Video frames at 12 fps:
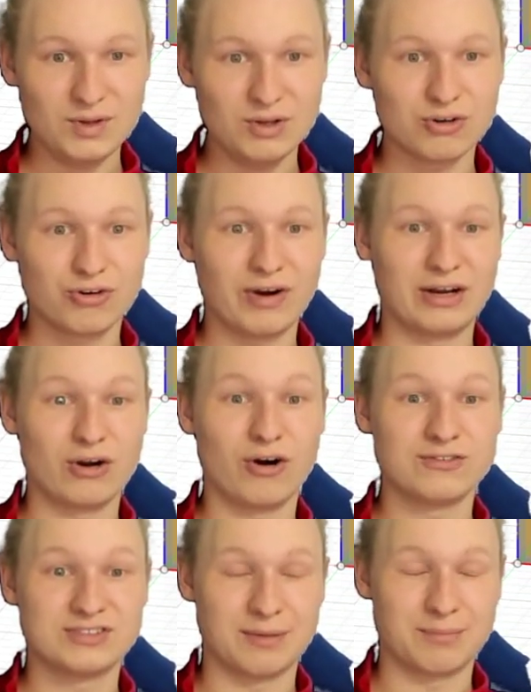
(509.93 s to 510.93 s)
create an
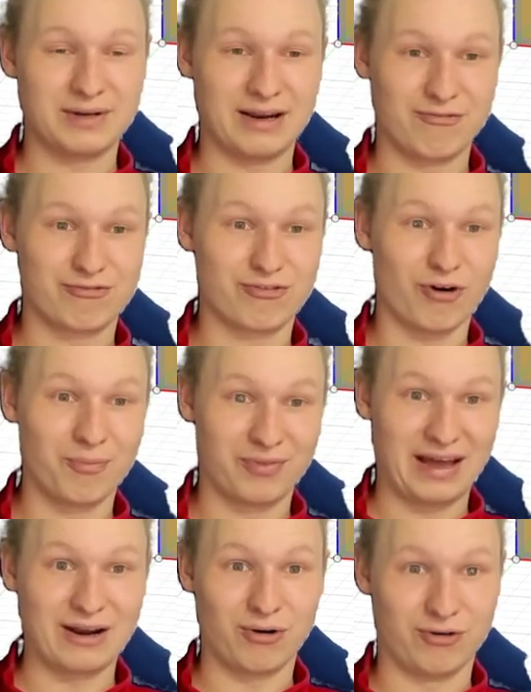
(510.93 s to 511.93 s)
offset plane from
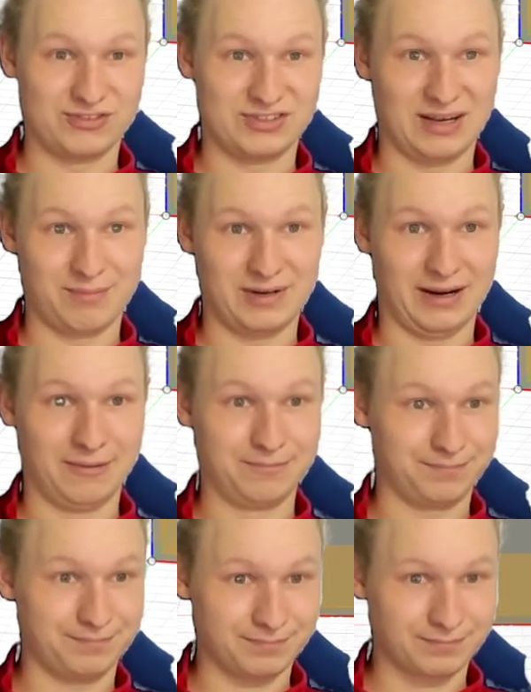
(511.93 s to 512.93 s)
that offset plane.
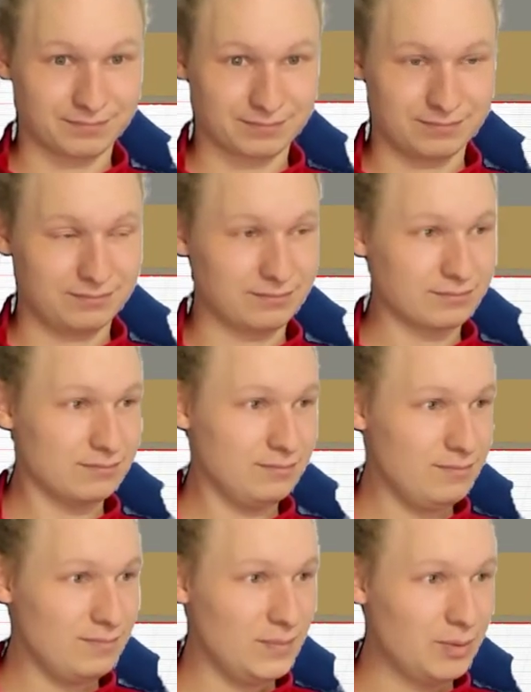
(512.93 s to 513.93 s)

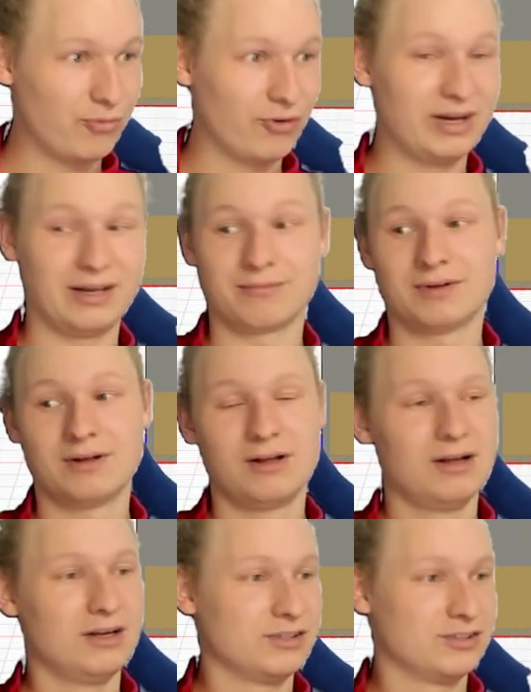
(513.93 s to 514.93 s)
Brilliant.
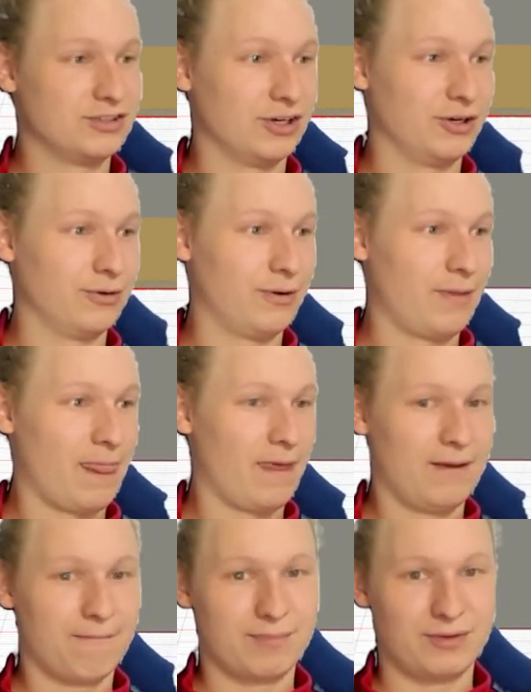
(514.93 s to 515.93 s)
So
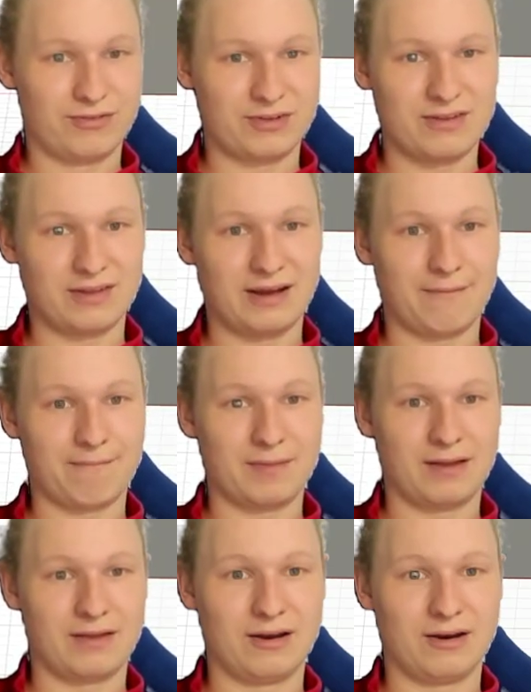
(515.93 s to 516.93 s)
you've done that, and
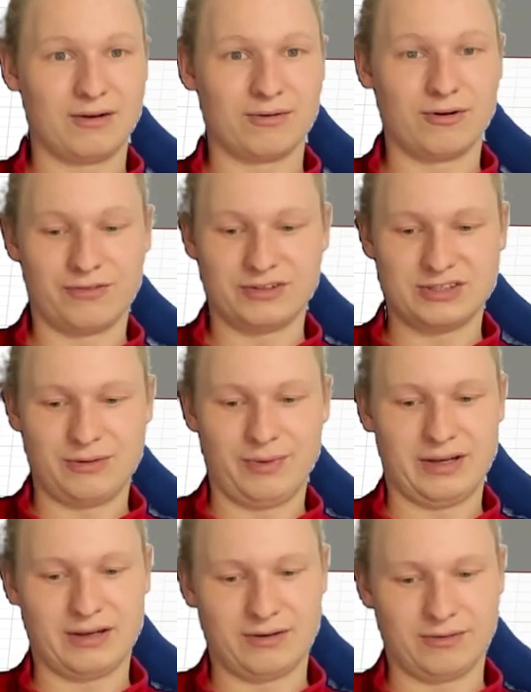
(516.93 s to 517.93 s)
then obviously we
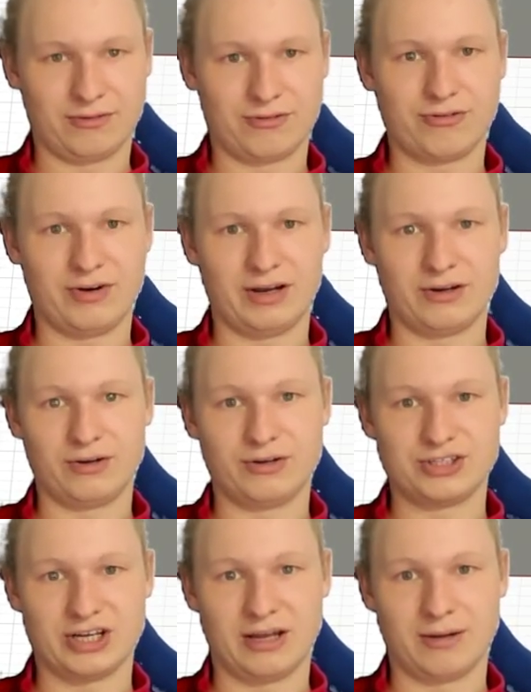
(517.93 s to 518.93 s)
can create a new
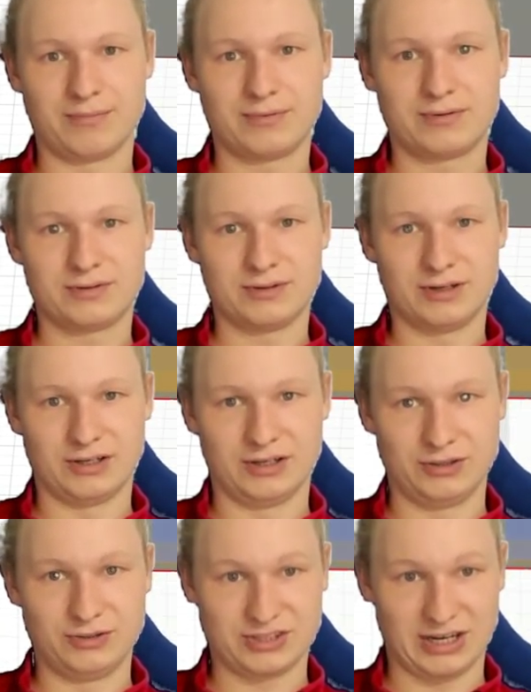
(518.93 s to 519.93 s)
shape, new
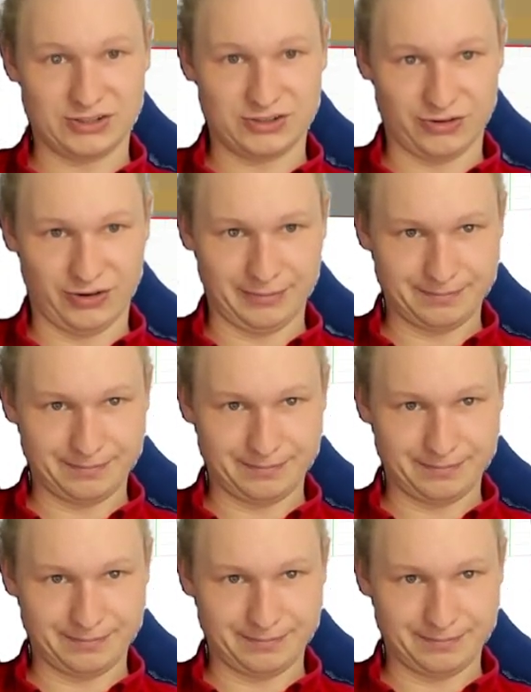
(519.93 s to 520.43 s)
sketch, sorry.